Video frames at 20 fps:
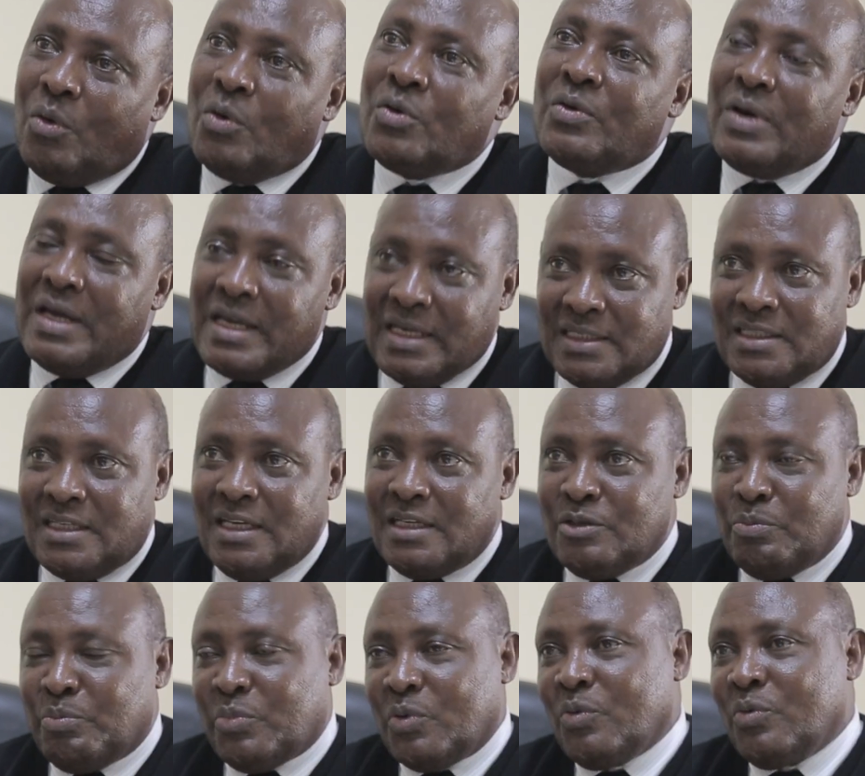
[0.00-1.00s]
on
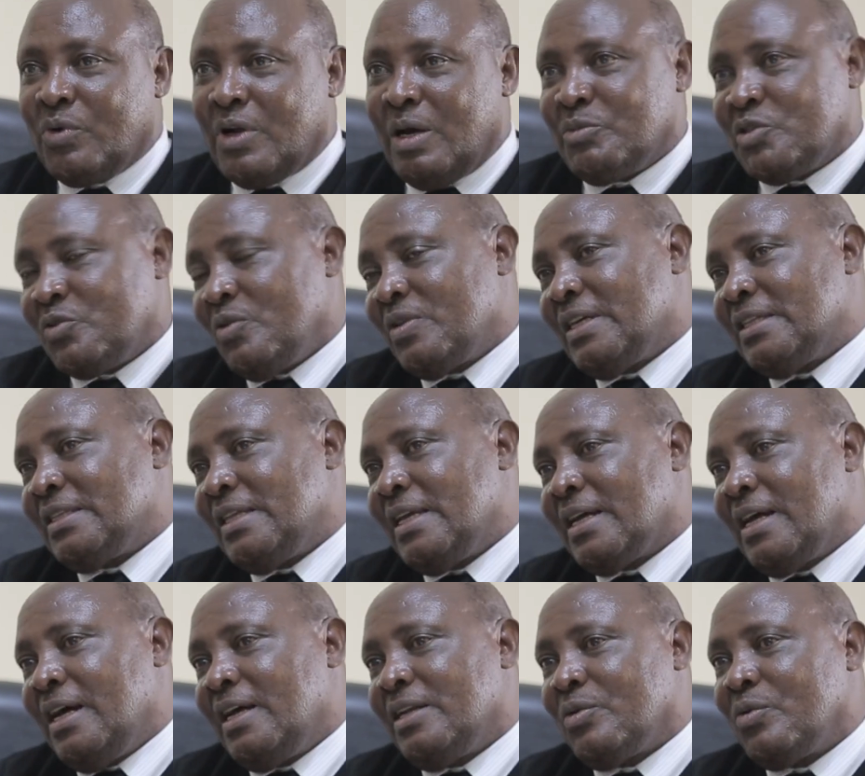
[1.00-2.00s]
exchange program, so that
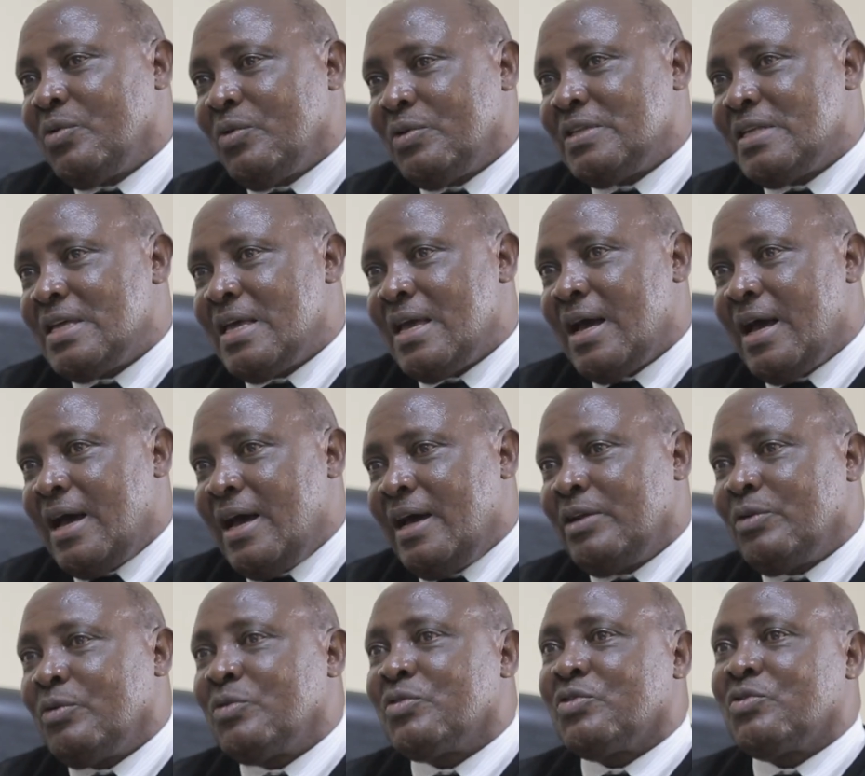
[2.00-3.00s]
they can go there
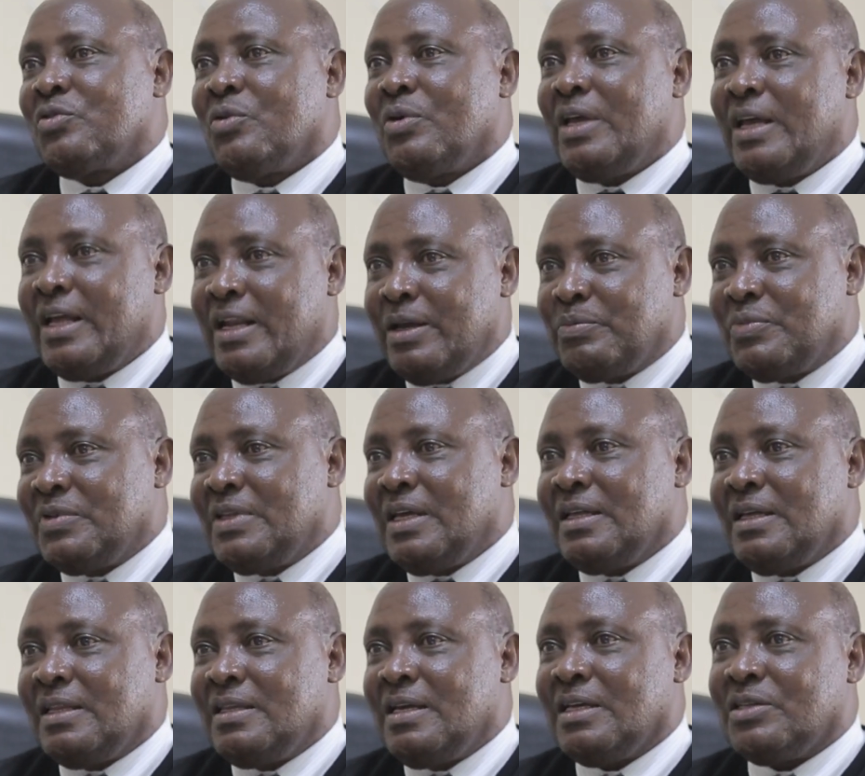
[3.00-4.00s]
and also help
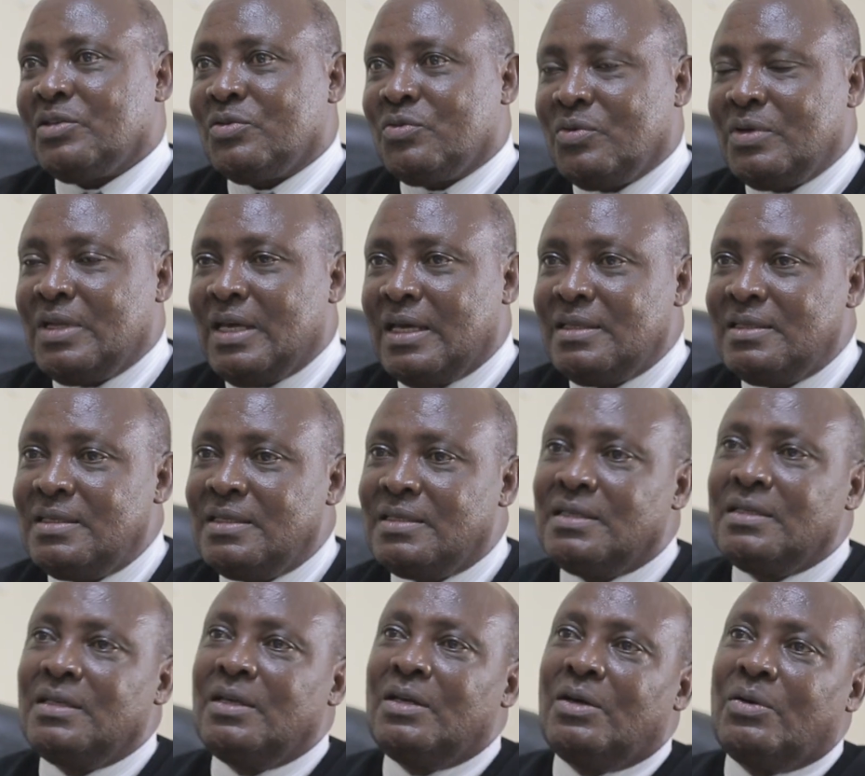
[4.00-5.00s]
their
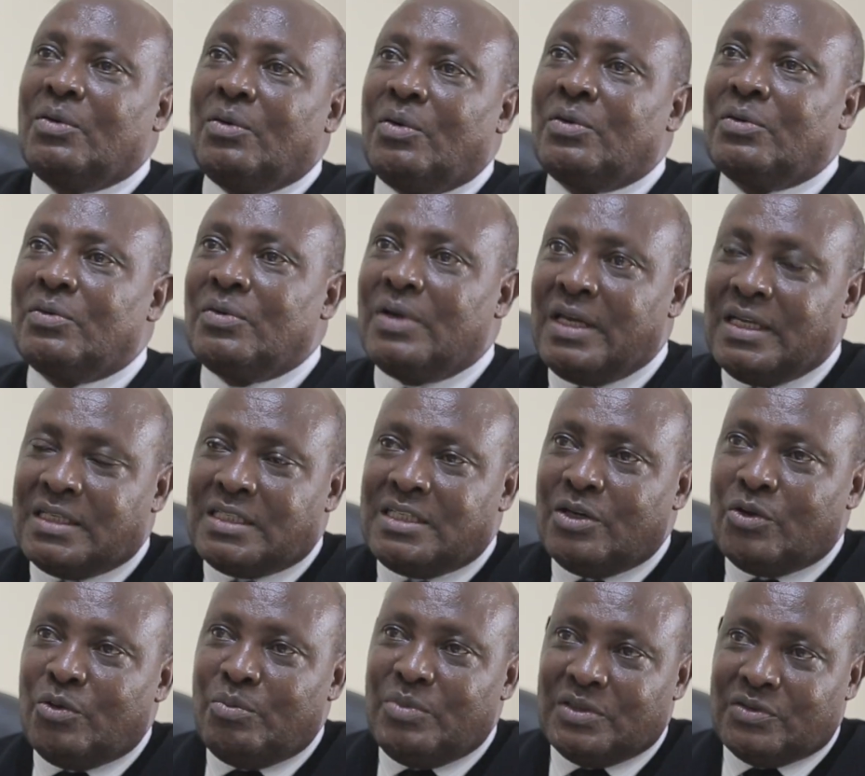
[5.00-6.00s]
students on
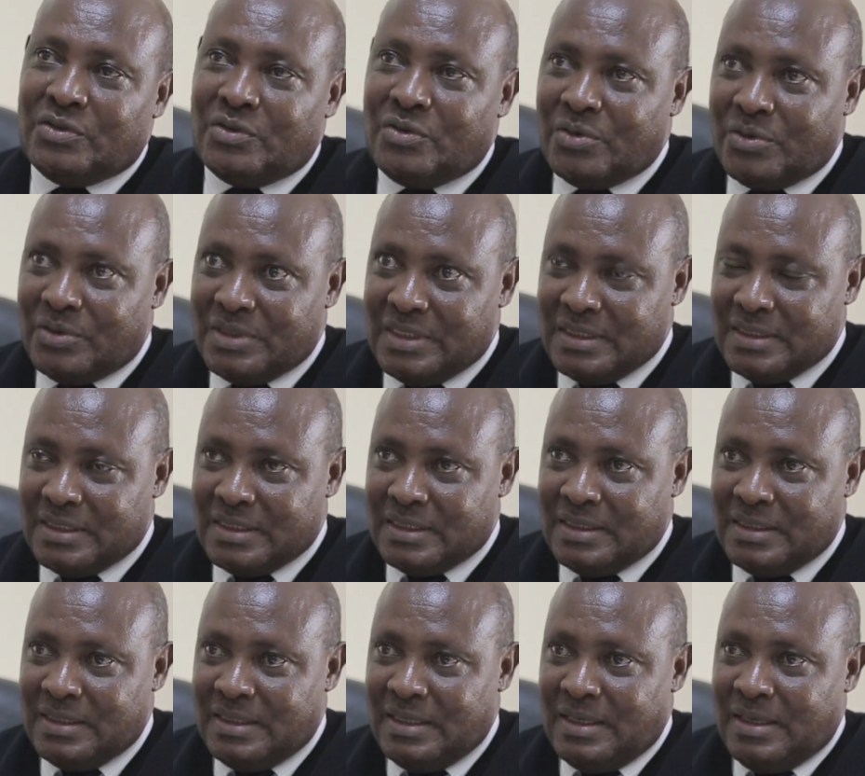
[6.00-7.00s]
ATL
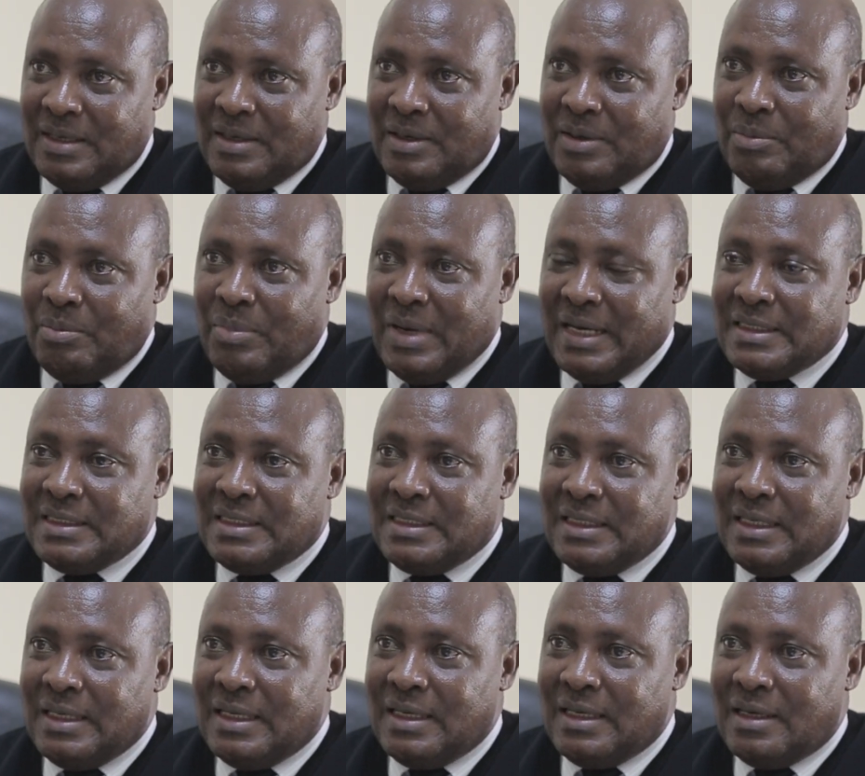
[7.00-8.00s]
methodologies. But
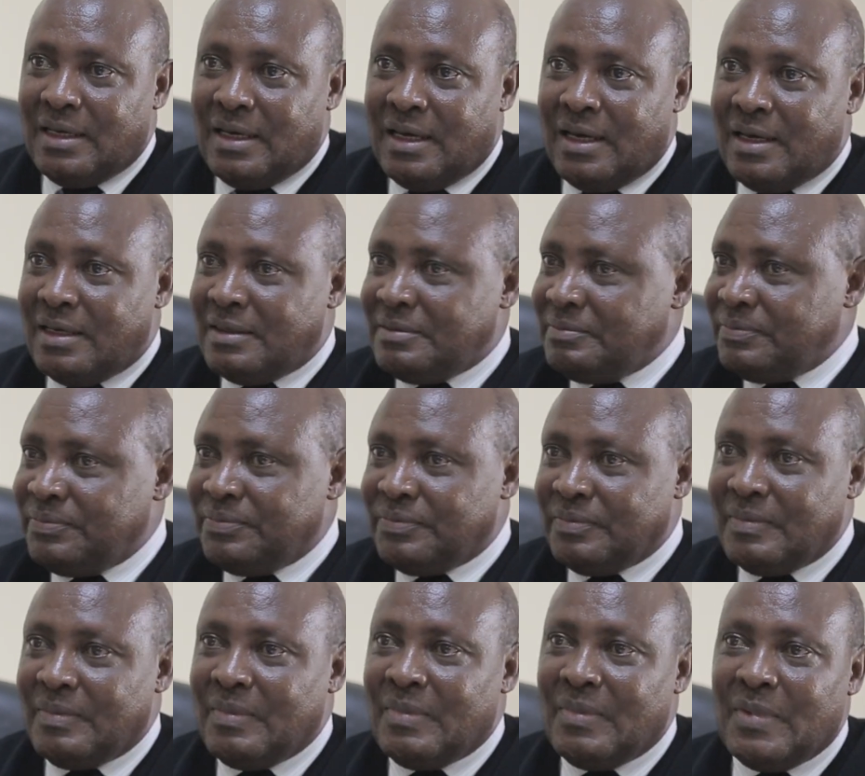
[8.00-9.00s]

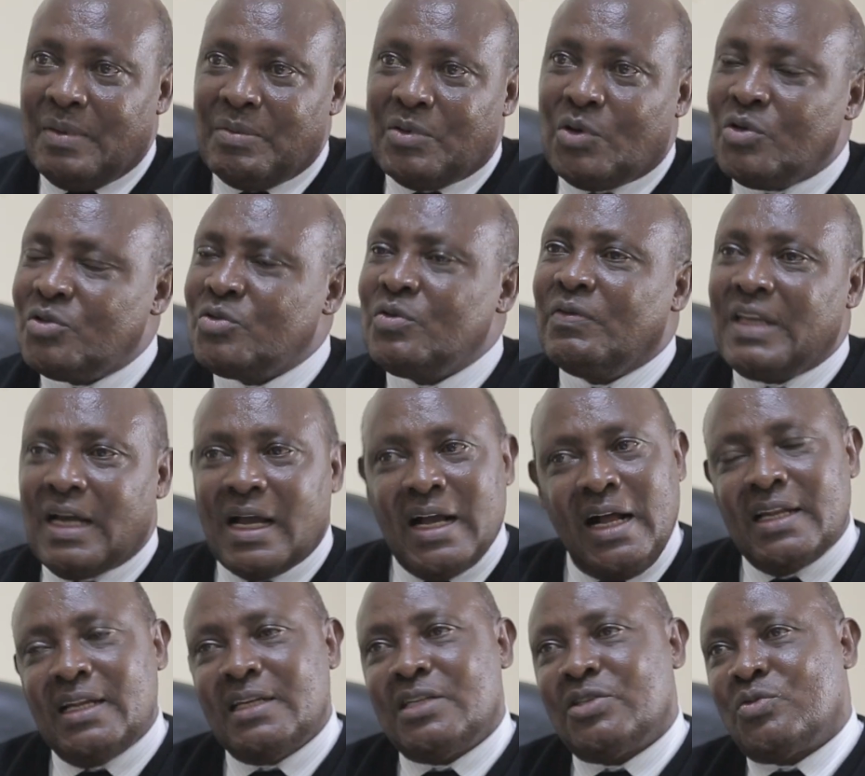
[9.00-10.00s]
because of the
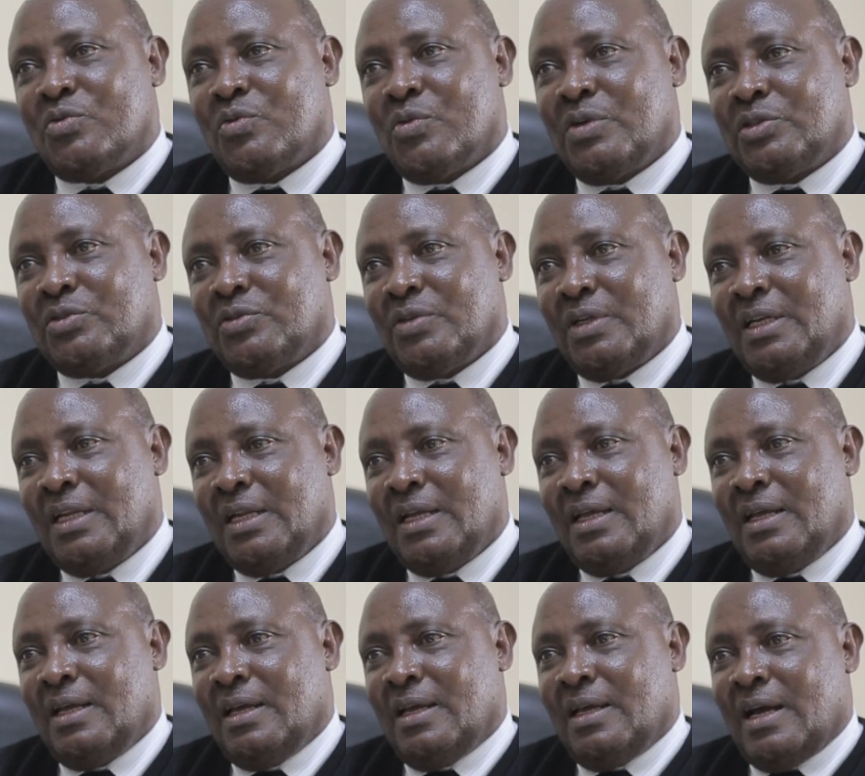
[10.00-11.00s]
current situation,
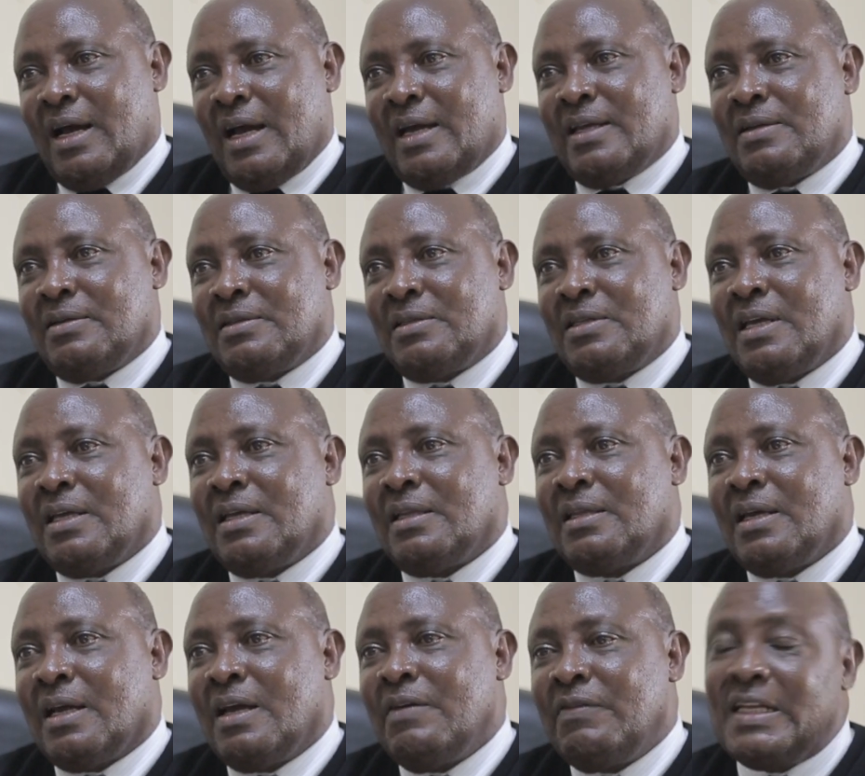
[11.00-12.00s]

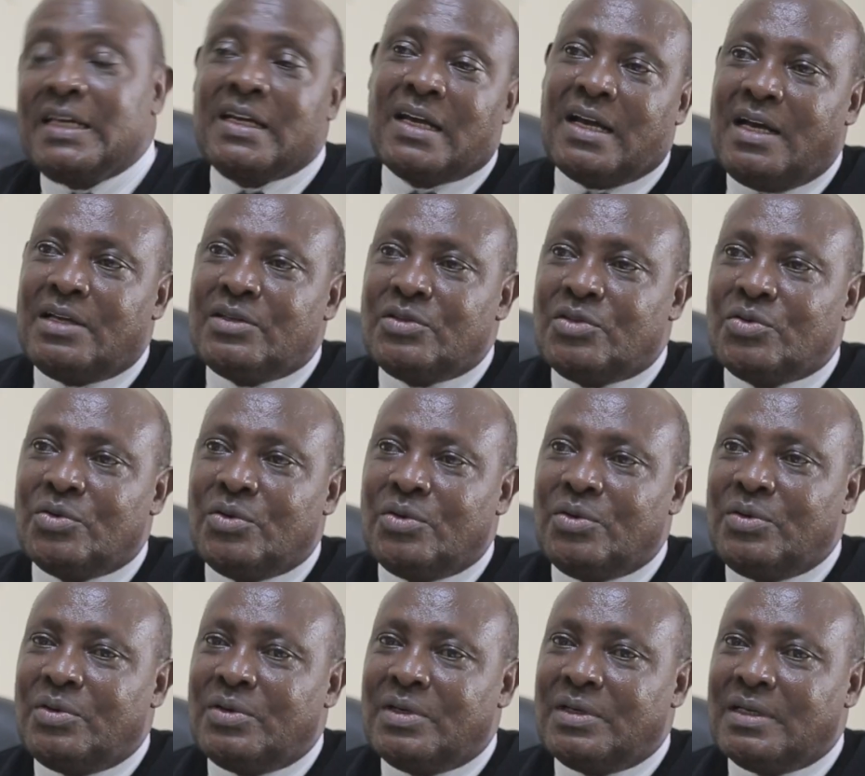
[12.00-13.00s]
the governing
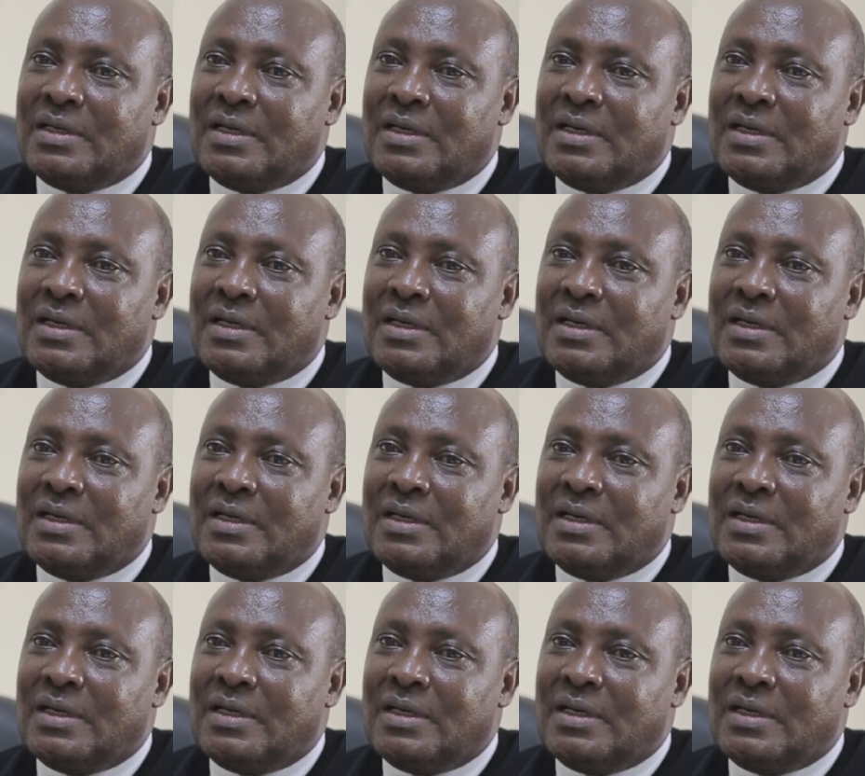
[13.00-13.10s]
council